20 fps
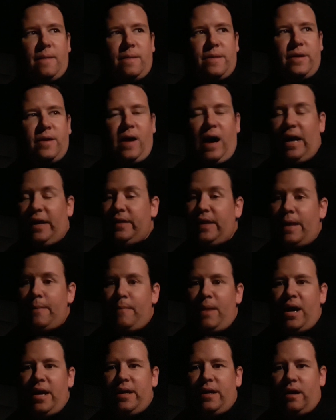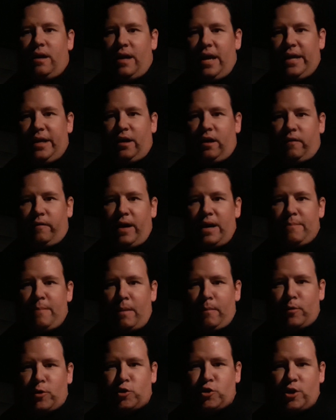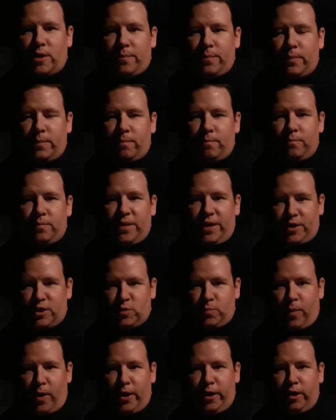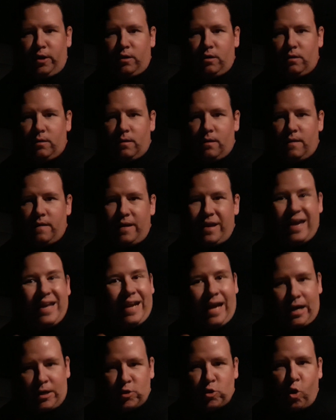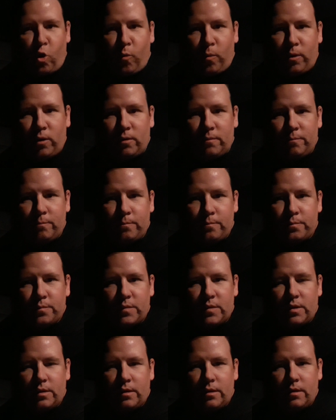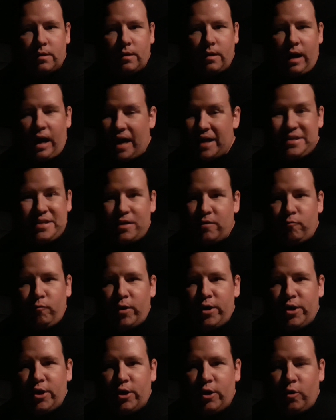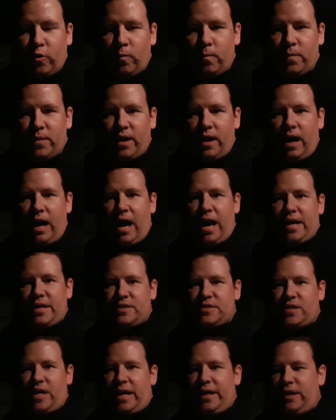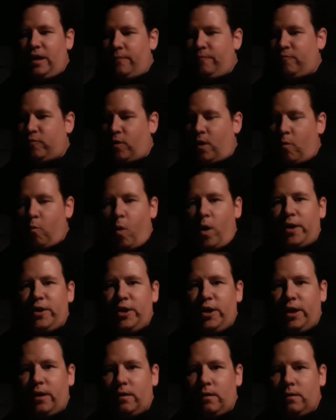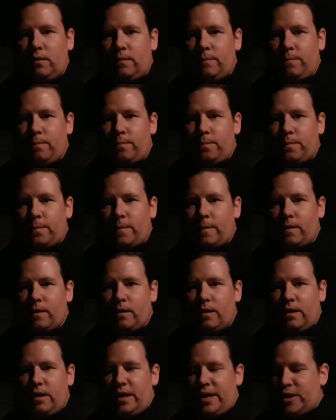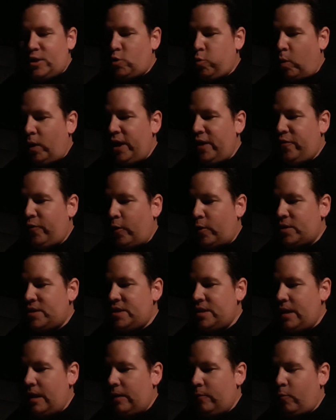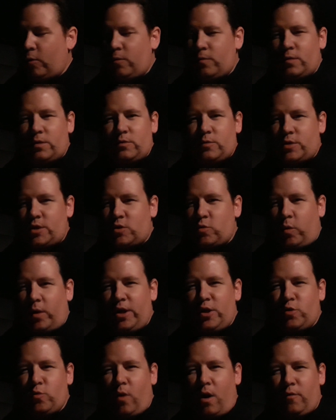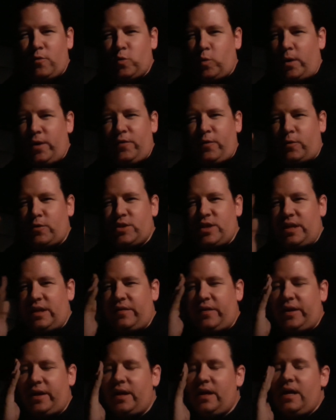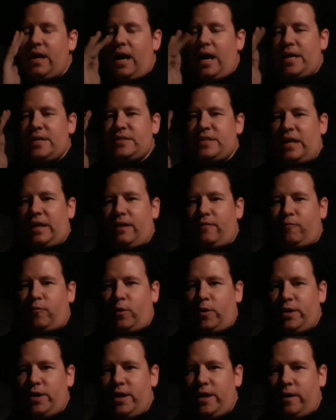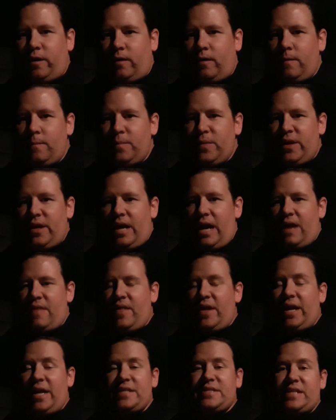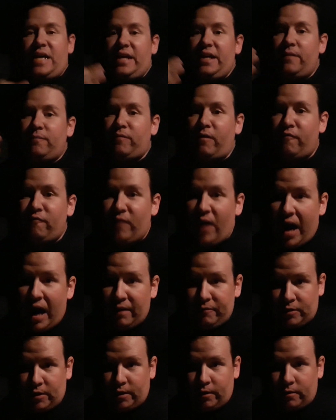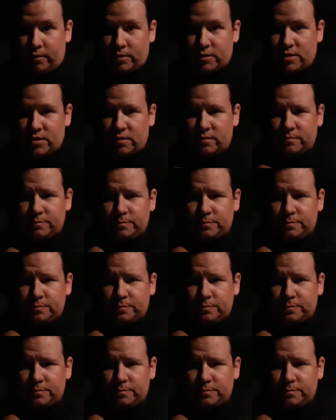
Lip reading: You know, I let my NRA membership expire in October. I didn't renew. I signed up for a 1 year. In 2013, well, it was 2012, 2013, I think, I signed up for a year. And then I signed up for 5 years.